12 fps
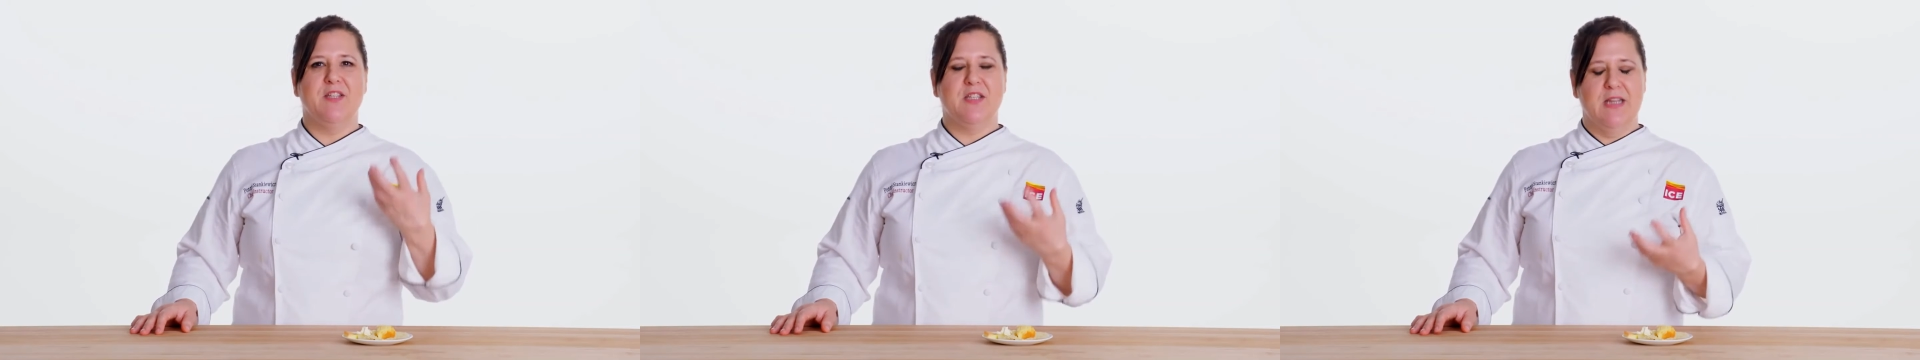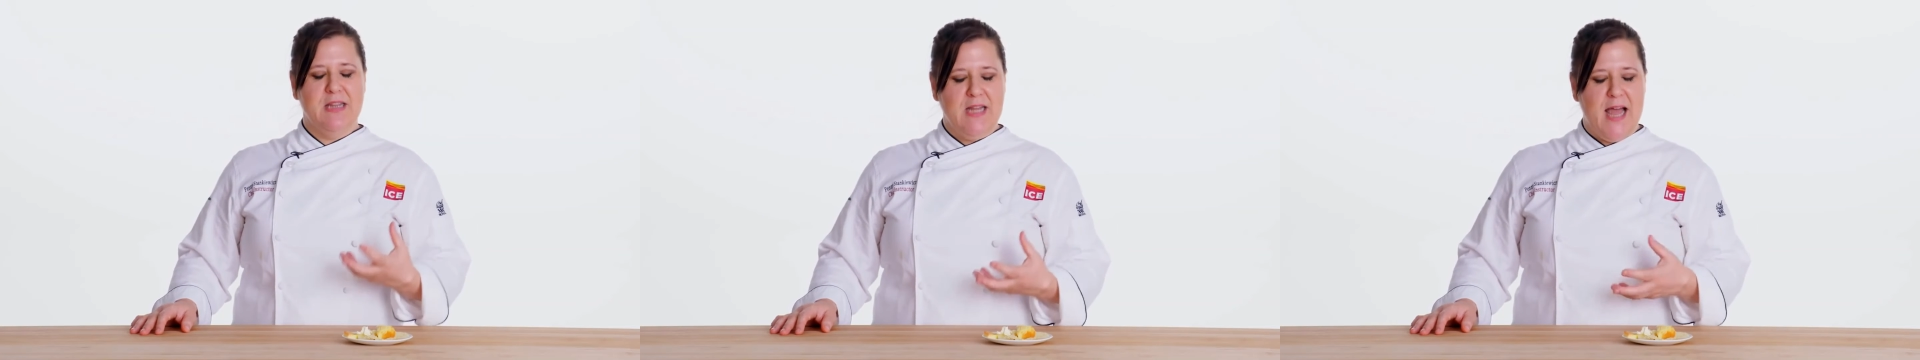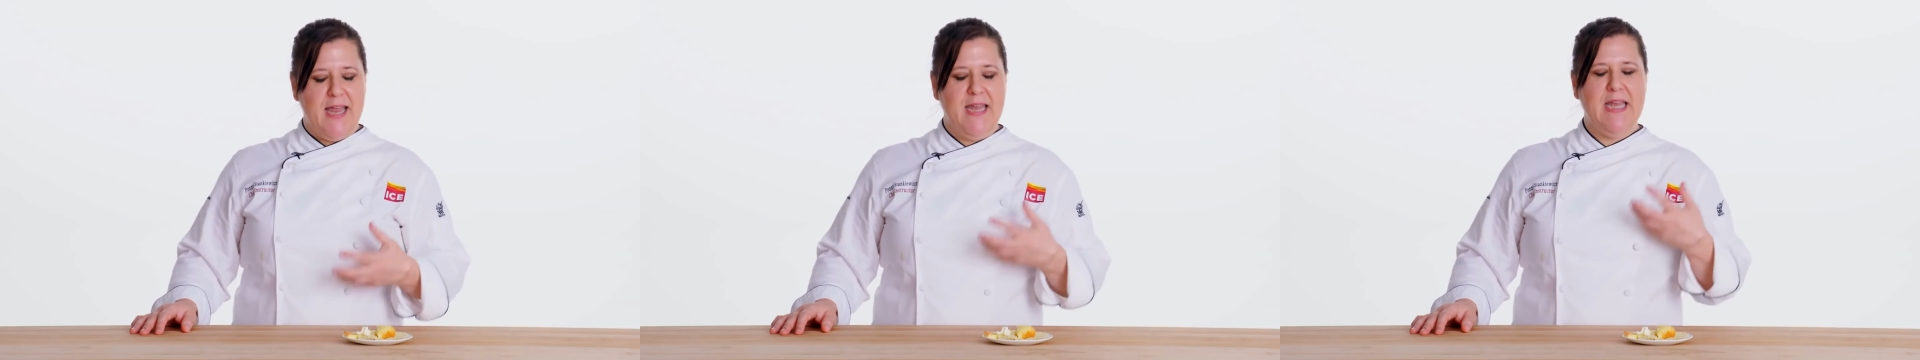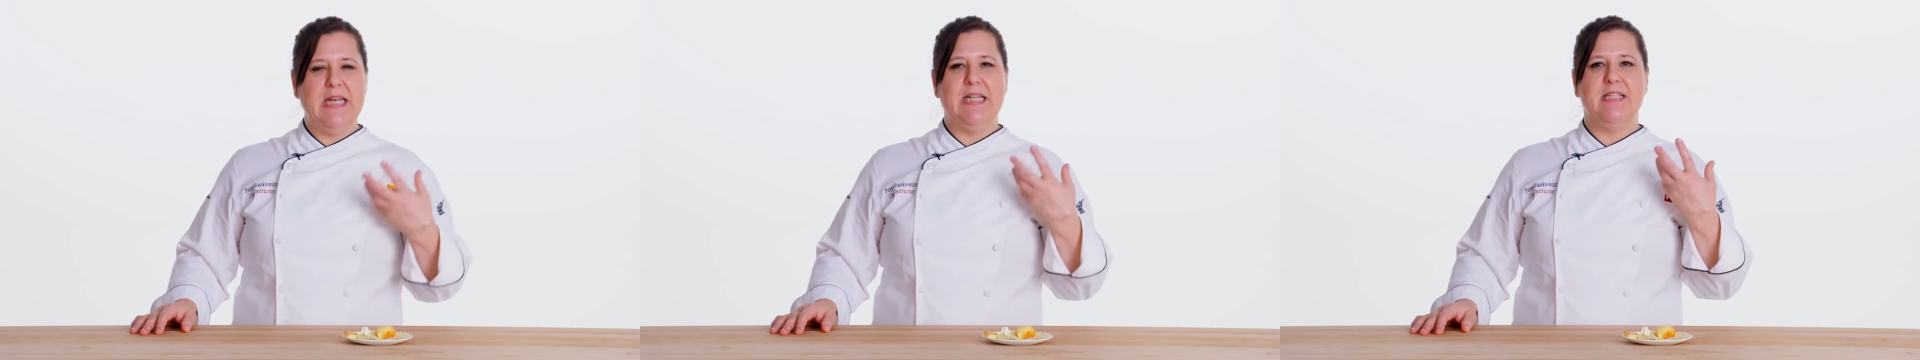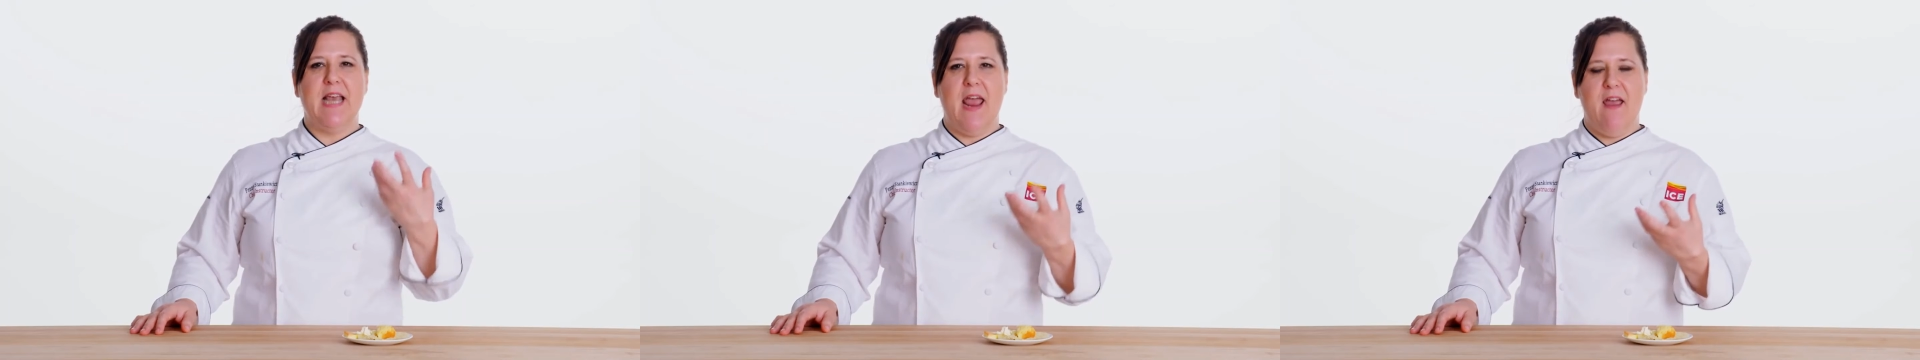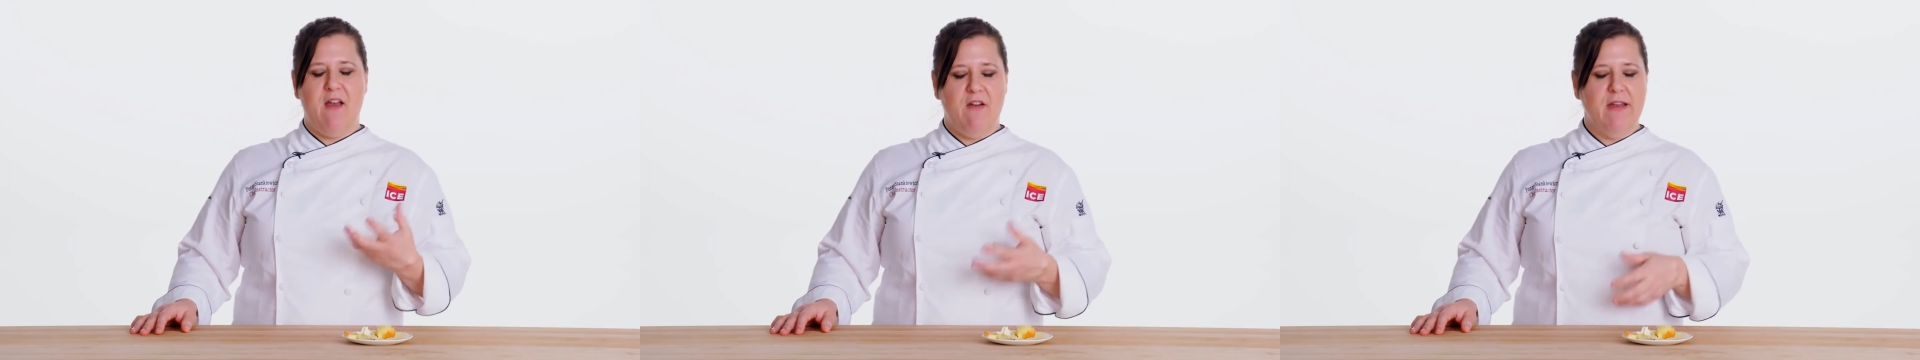It's light, it's
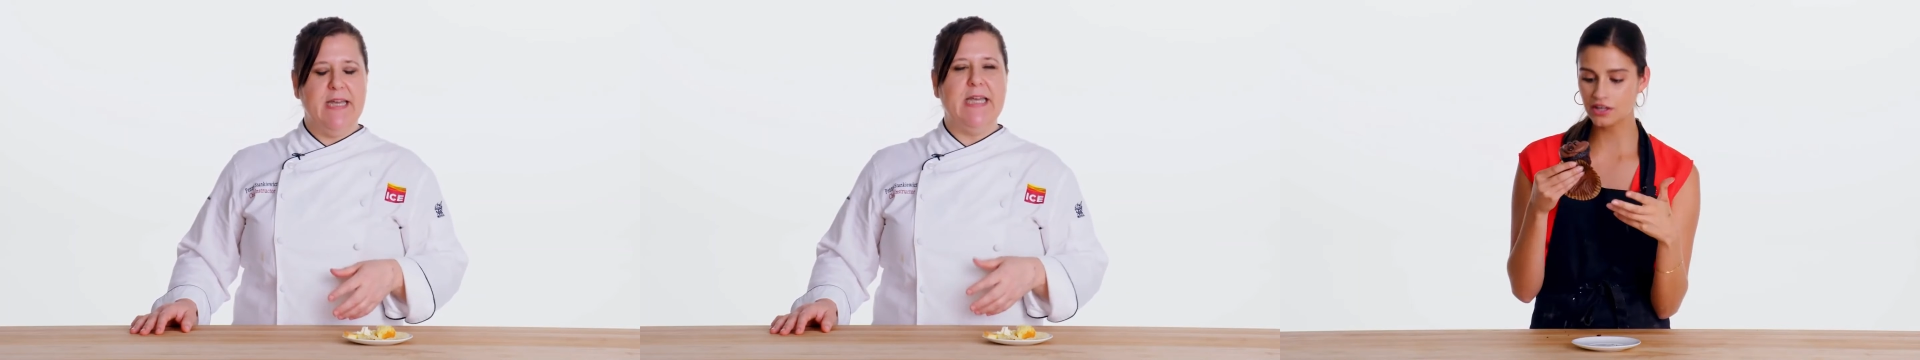airy.